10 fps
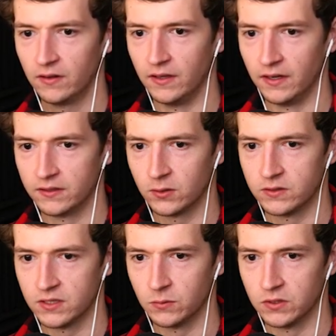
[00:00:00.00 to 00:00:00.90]
and then it
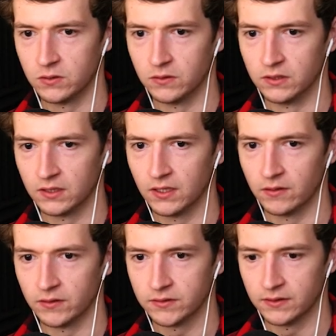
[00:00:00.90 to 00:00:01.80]
turns into a Duna
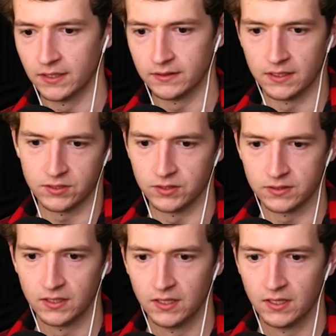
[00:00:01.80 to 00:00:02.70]
encounter, so that- that's
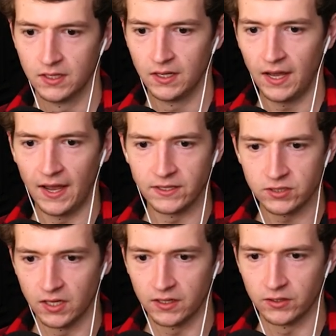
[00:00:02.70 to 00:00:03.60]
just- Eh, it's
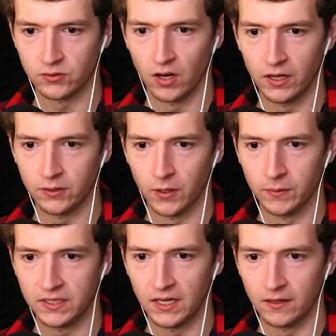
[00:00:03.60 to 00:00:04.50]
just luck of the draw. Either way,
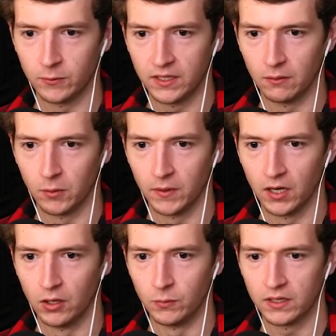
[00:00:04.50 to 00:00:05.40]
we get- we get where we're
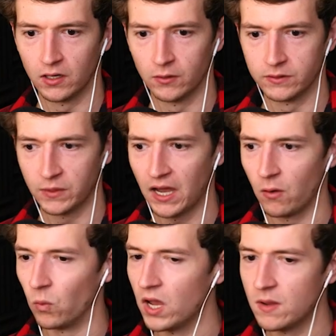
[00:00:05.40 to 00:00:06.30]
going. We could always- we
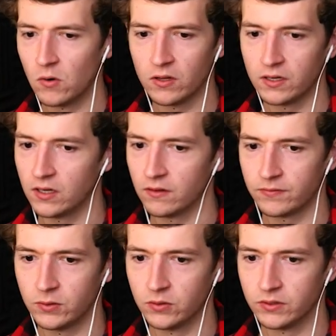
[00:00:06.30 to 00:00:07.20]
got way more than
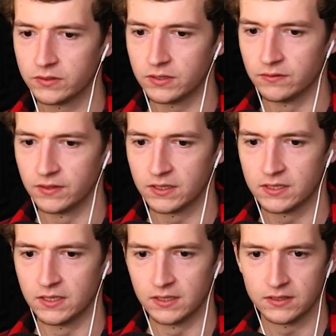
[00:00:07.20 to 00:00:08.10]
enough fuel to fix
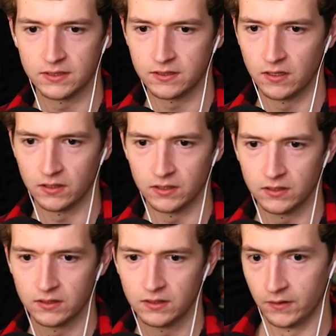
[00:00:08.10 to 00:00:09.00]
things. It's all
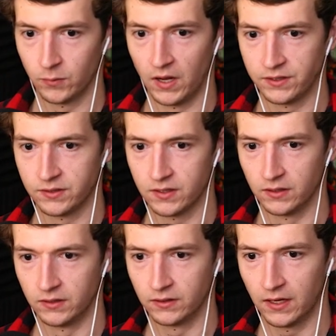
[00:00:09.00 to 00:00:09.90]
good. Let's watch as our
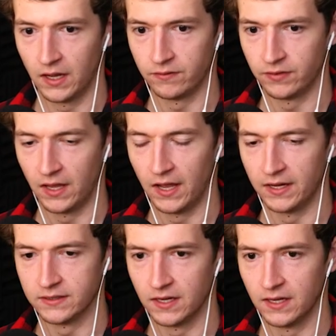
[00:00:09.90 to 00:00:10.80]
little guy
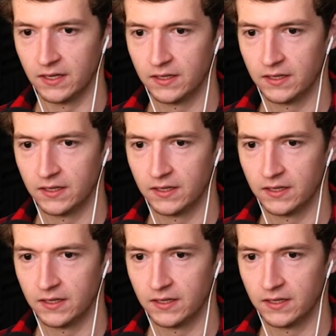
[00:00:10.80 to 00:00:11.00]
flies, huh?